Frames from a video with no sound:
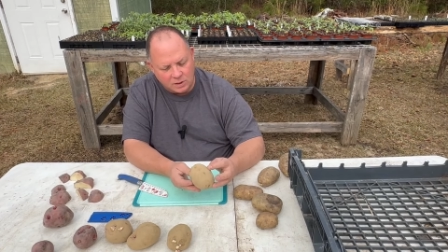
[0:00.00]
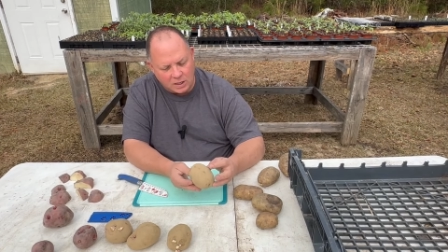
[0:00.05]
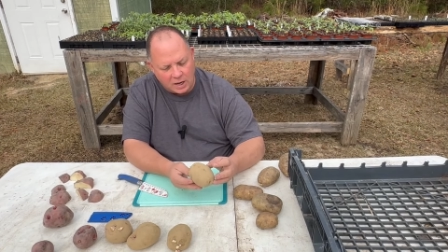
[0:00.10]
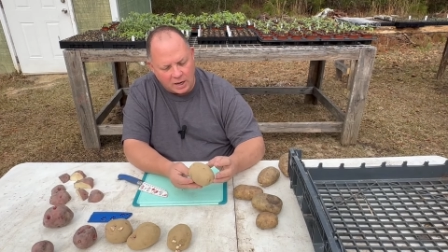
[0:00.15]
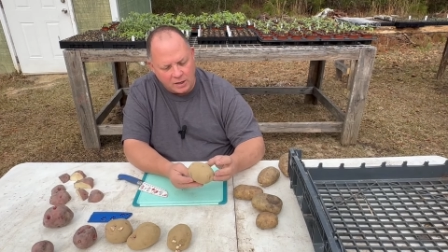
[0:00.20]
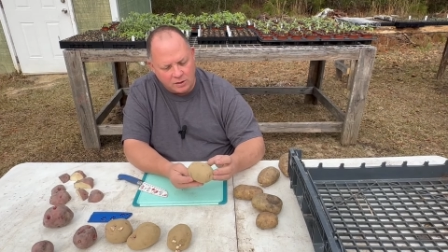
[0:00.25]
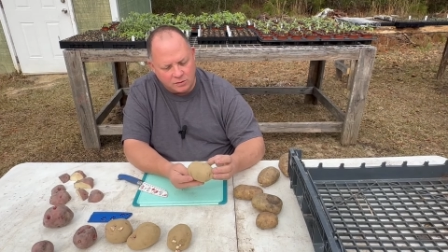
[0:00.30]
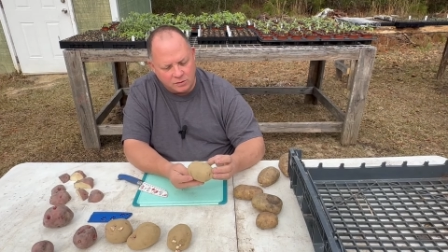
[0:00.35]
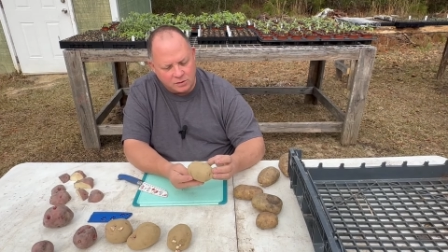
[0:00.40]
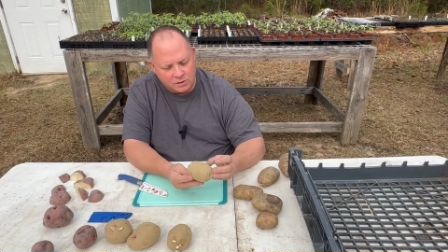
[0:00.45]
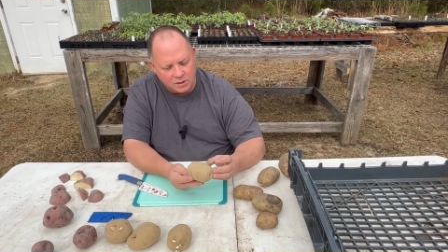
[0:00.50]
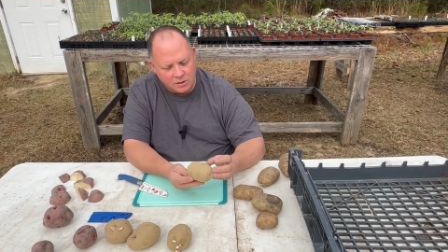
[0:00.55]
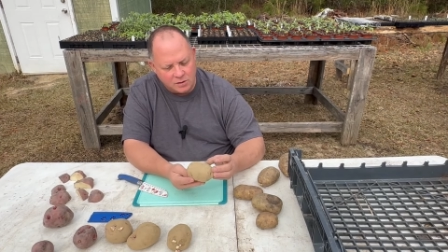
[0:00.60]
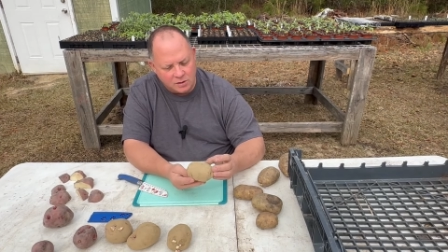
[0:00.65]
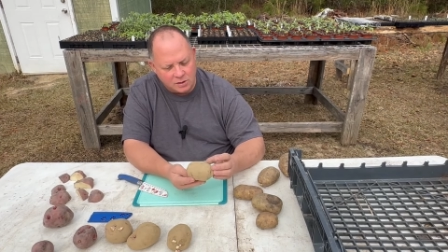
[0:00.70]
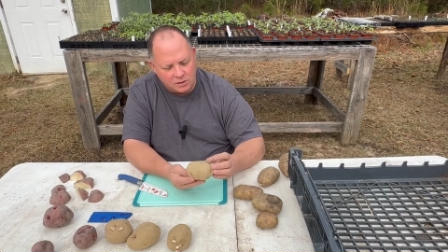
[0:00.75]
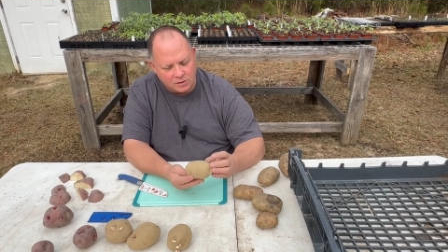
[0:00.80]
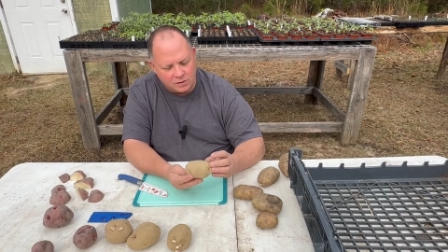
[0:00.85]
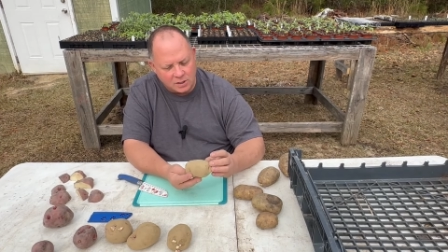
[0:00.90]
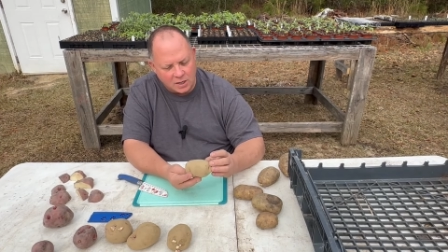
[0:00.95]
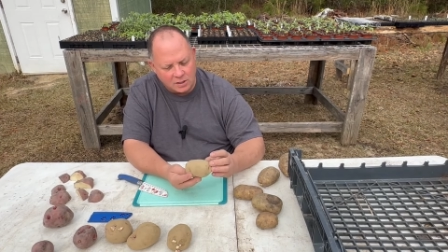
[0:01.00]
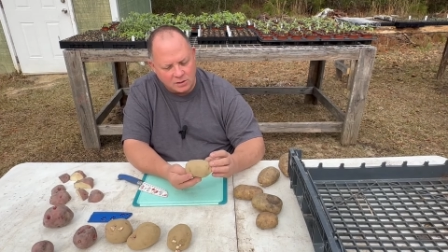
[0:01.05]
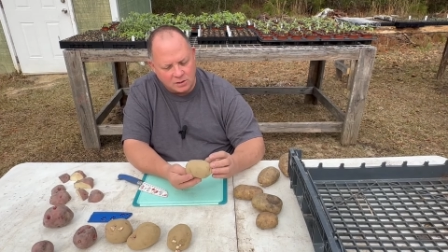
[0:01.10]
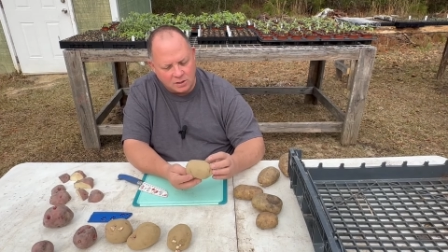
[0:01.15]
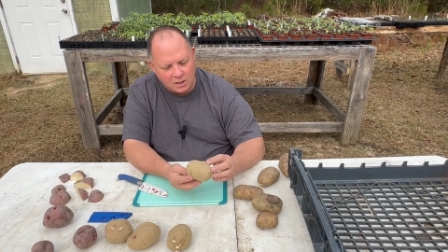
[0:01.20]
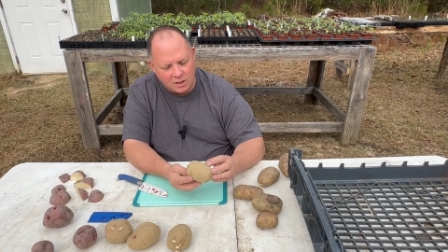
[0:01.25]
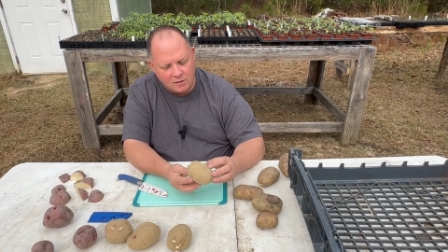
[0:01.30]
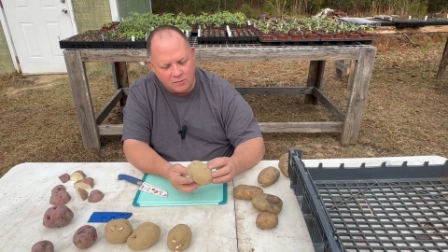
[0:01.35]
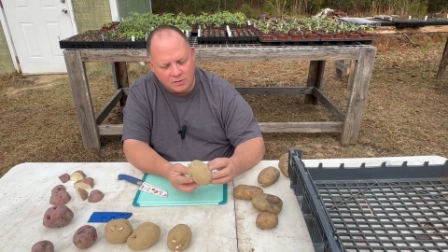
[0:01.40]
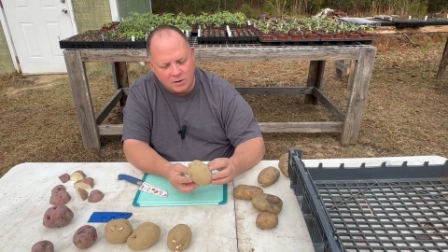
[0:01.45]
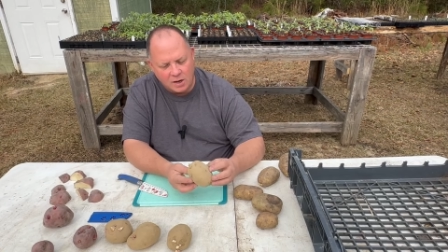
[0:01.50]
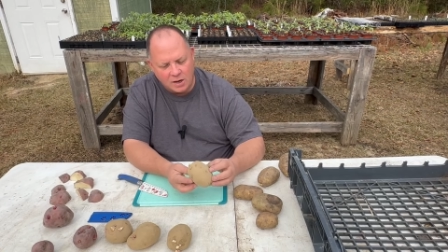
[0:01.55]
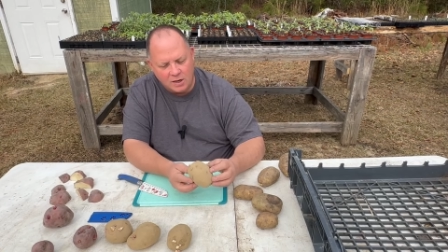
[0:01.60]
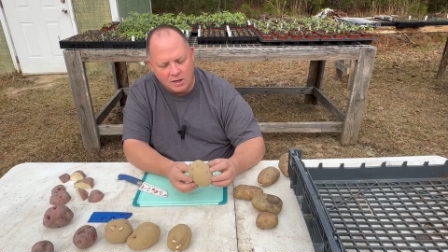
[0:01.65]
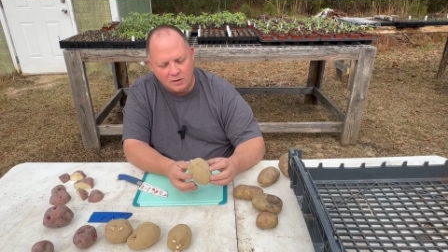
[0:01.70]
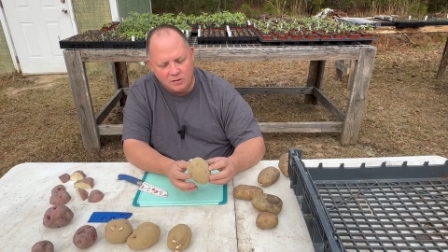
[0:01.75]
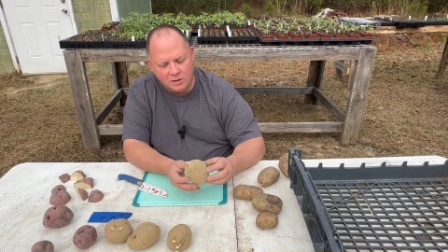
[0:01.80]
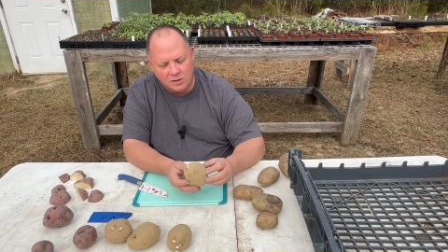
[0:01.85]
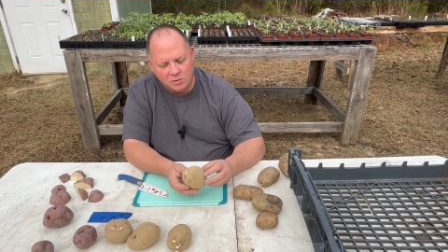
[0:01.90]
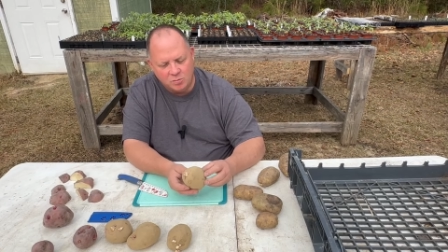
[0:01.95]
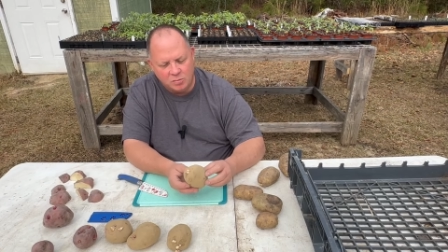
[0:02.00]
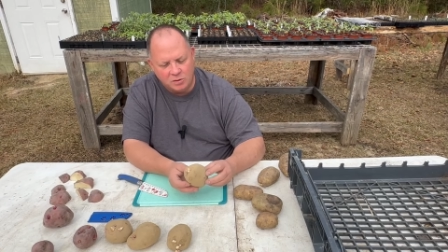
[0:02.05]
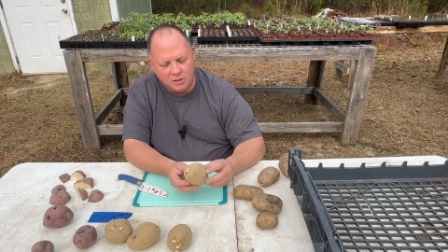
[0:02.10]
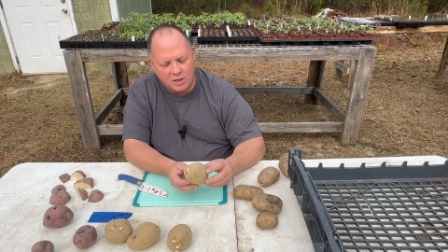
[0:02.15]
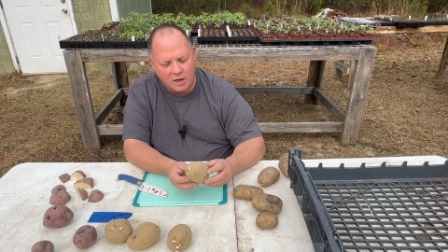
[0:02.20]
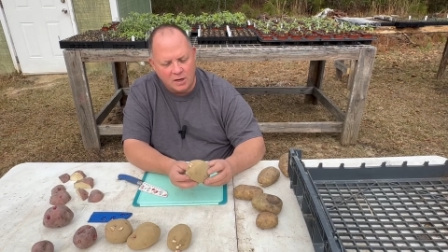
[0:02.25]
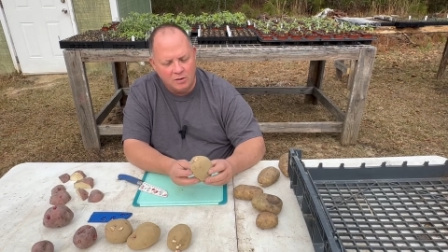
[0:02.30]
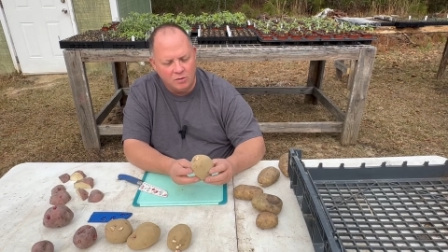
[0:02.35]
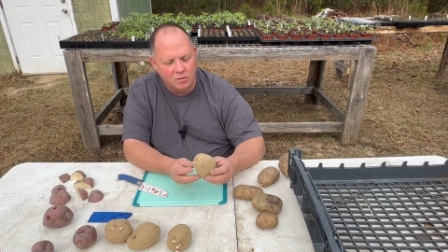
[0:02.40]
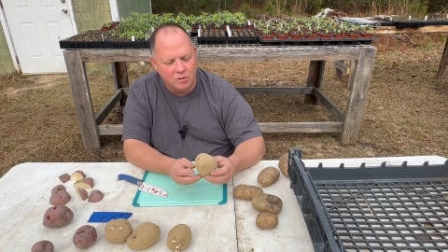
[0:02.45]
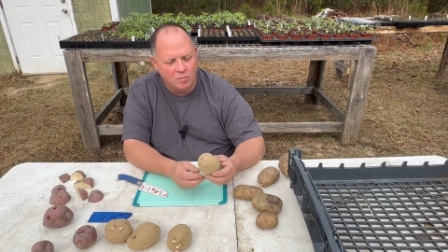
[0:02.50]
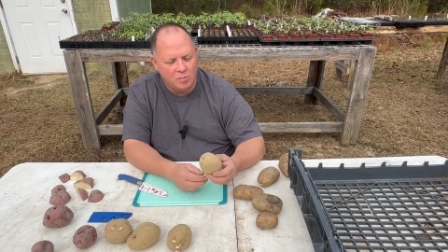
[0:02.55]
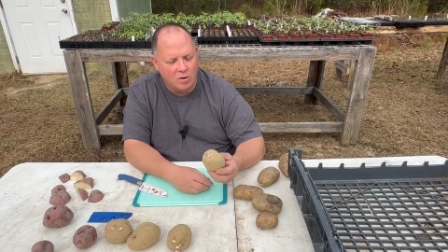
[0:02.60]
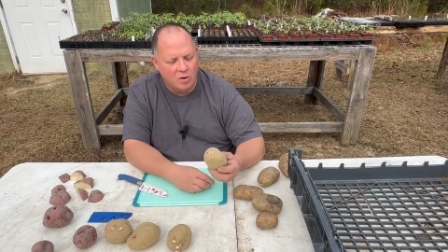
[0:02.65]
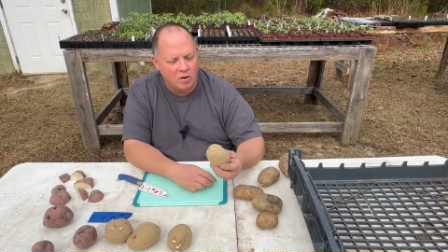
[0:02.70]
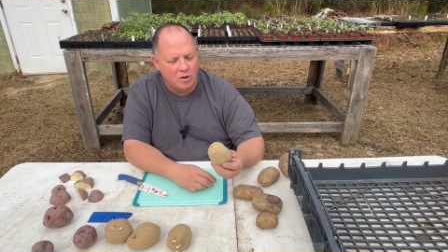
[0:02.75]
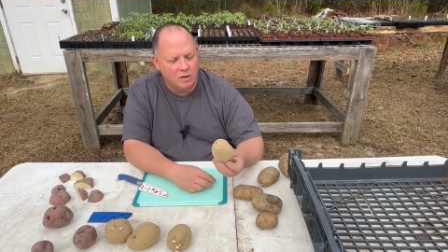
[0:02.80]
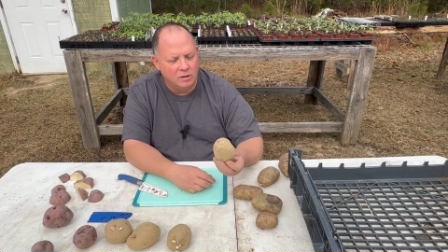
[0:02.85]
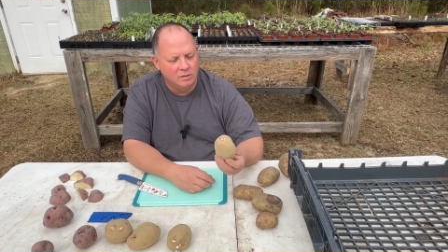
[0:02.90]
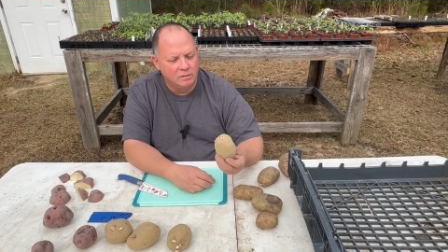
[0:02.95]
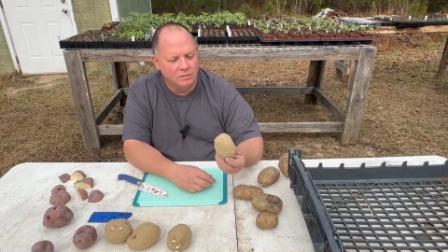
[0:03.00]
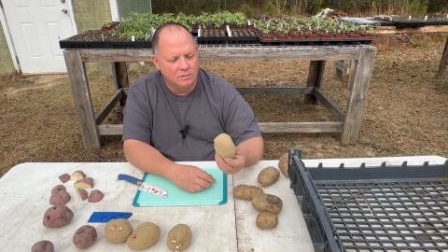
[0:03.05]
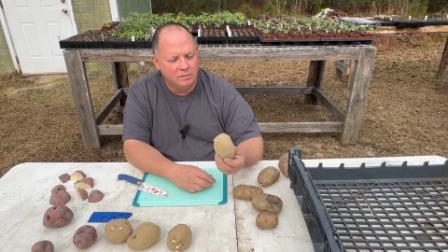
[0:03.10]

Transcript: I don't see the necessity of cutting this potato apart.